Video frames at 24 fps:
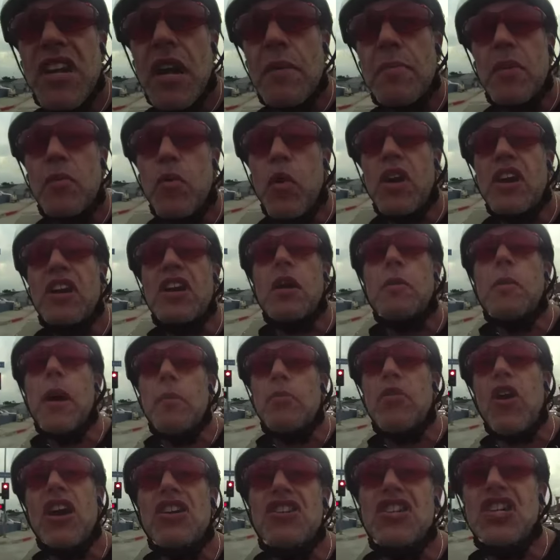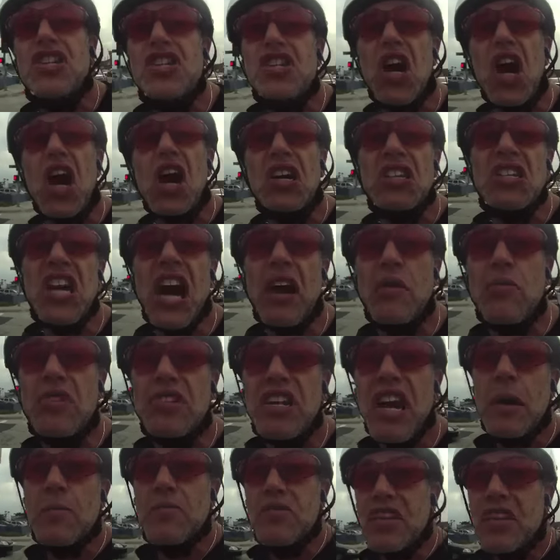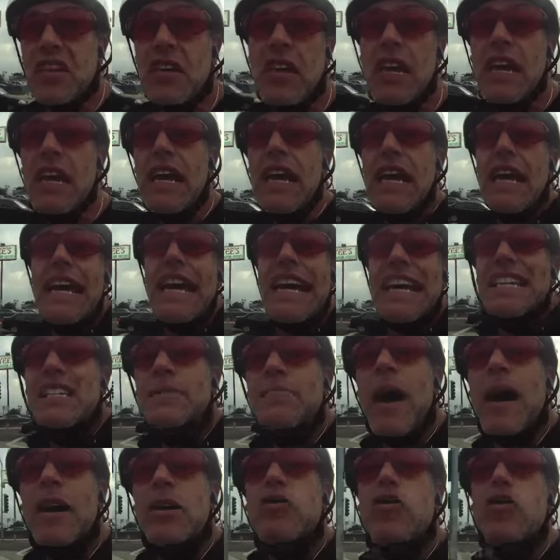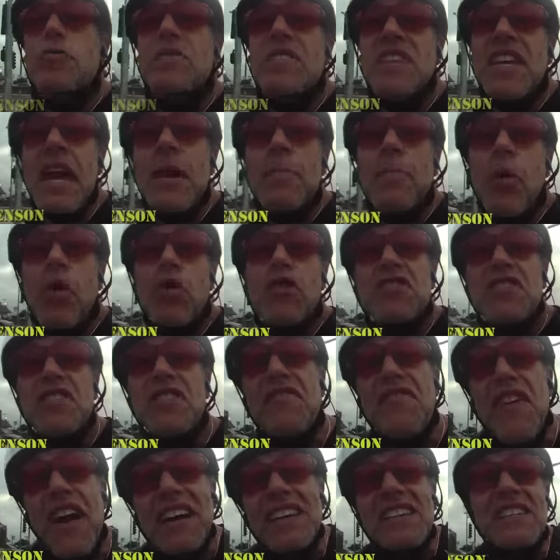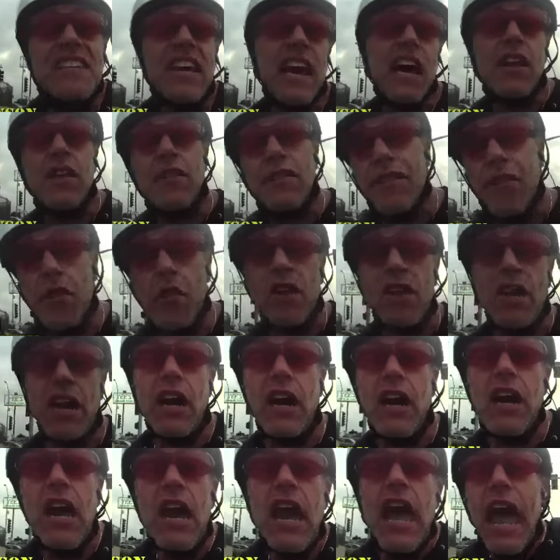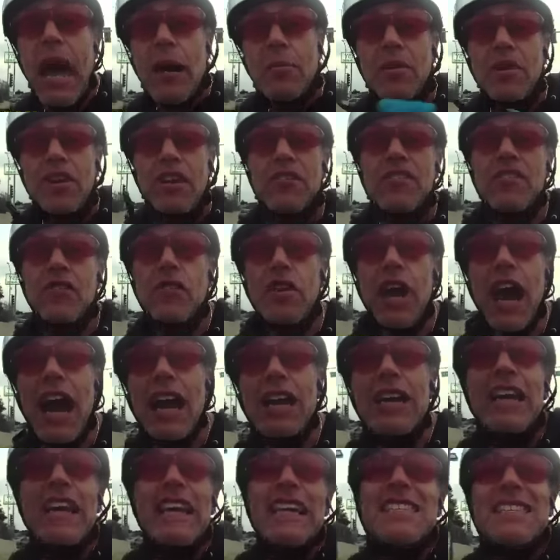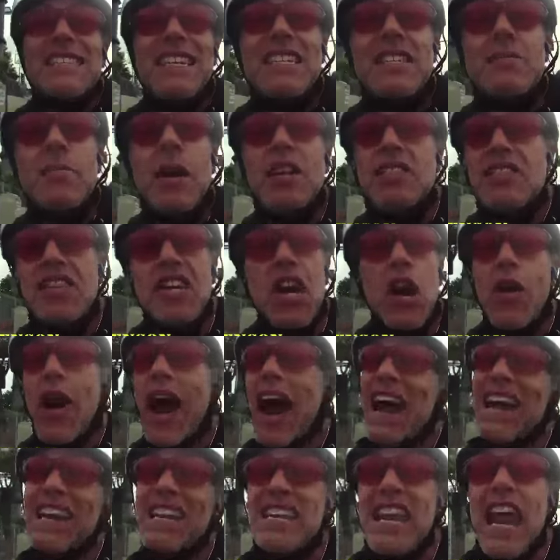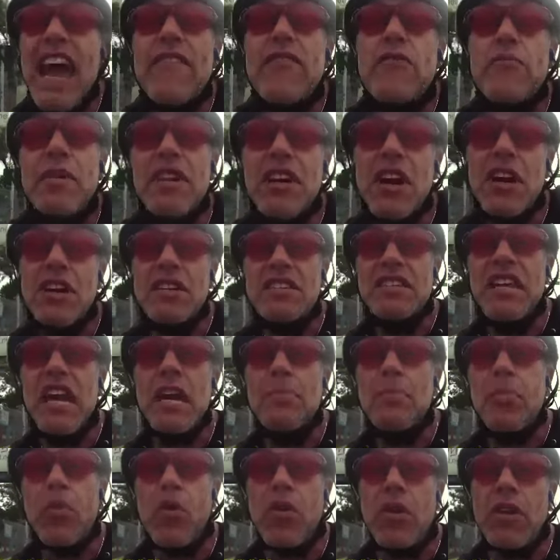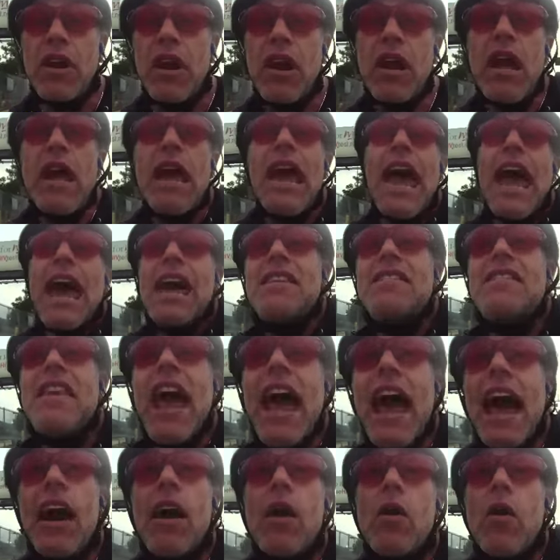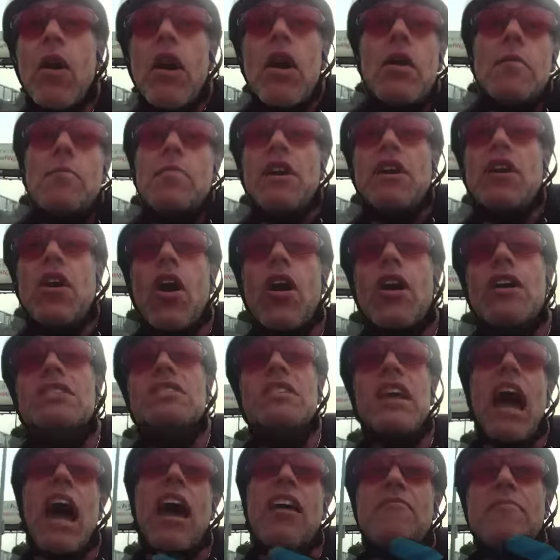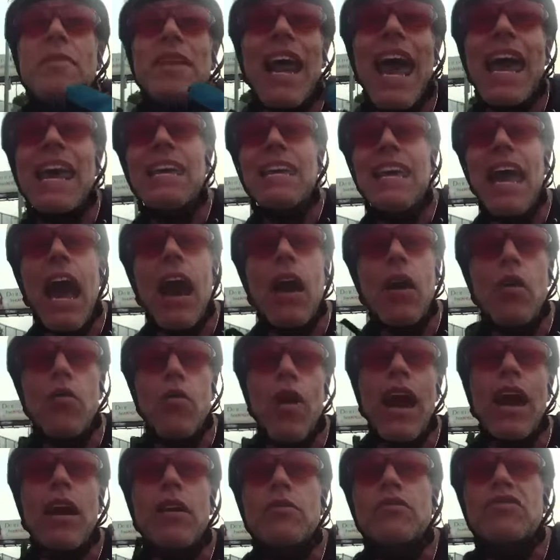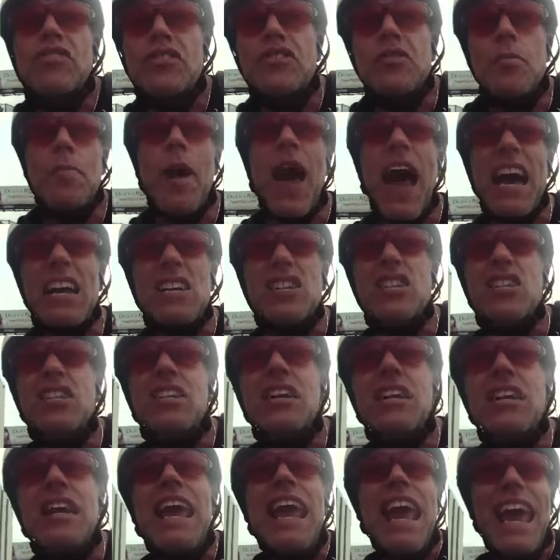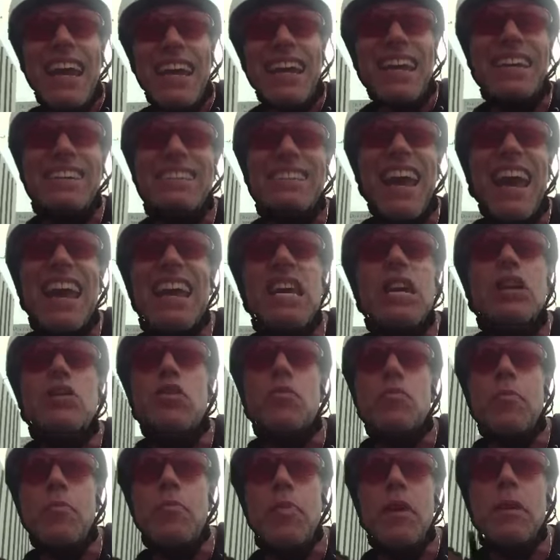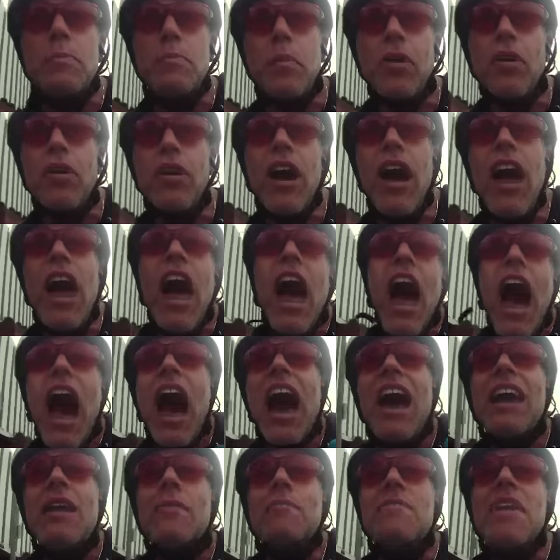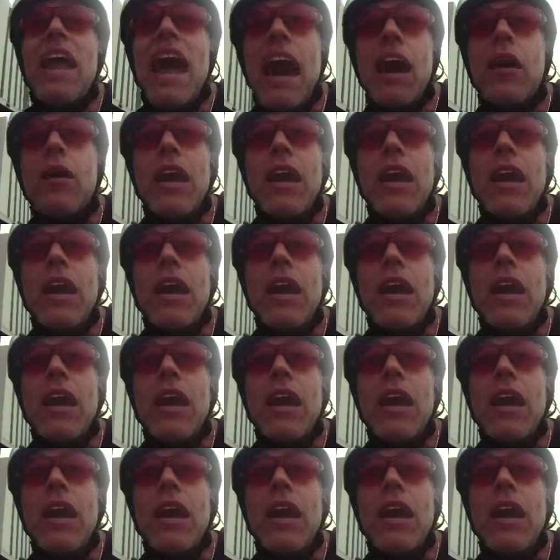I've been working on my project Dog Time Redemption. It's about a group of skateboarders in Venice, California. And believe it or not, six months ago, I'd never been on a skateboard. And now, because I've been hanging out around such a passionate and exciting group of people, I am now